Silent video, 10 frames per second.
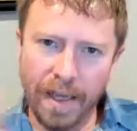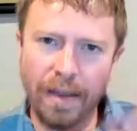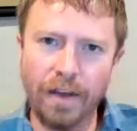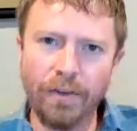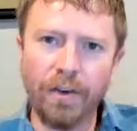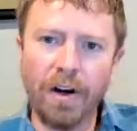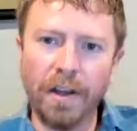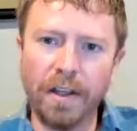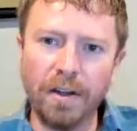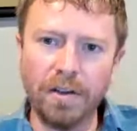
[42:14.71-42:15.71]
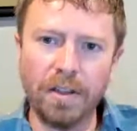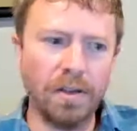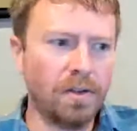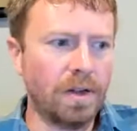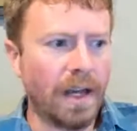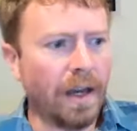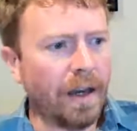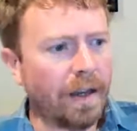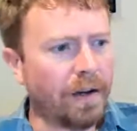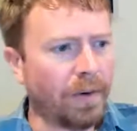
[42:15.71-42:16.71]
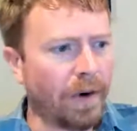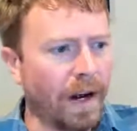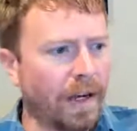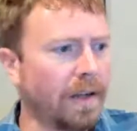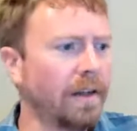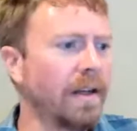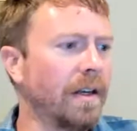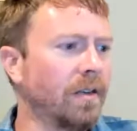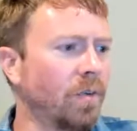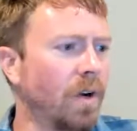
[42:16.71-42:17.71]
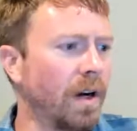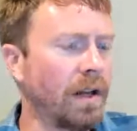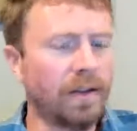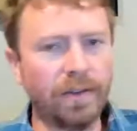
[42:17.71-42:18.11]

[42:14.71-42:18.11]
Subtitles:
thank you for all that you do, and Ryan as well.